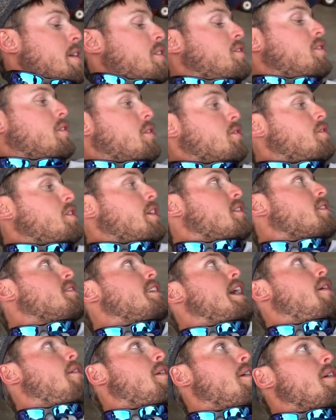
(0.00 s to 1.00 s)
make sure to go check these
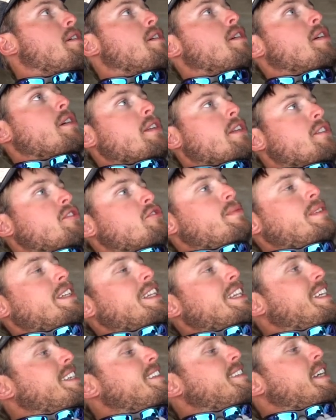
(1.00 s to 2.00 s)
out. These will be
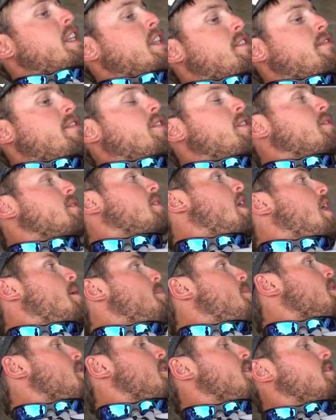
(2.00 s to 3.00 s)
linked at the very
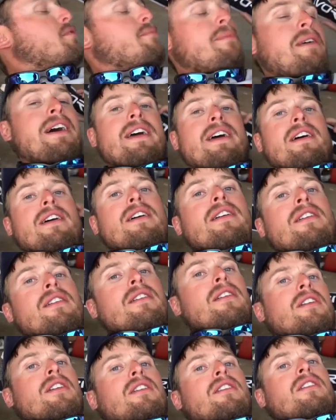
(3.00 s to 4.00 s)
top. These are my uh,
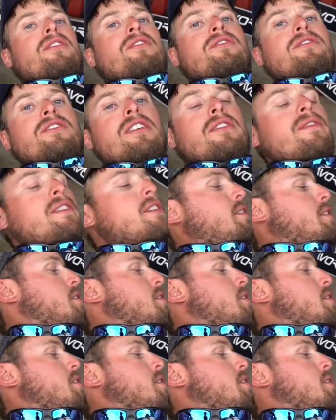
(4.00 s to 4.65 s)
Lunkers T V